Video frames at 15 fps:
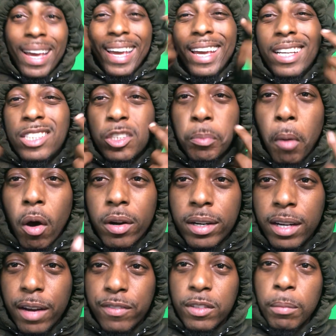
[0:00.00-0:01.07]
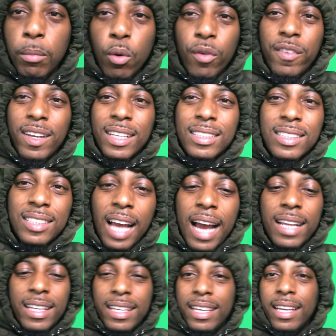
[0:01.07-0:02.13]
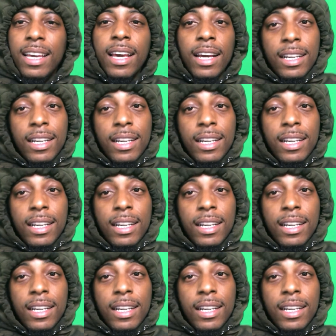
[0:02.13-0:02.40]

he's smart enough to move it and silent it.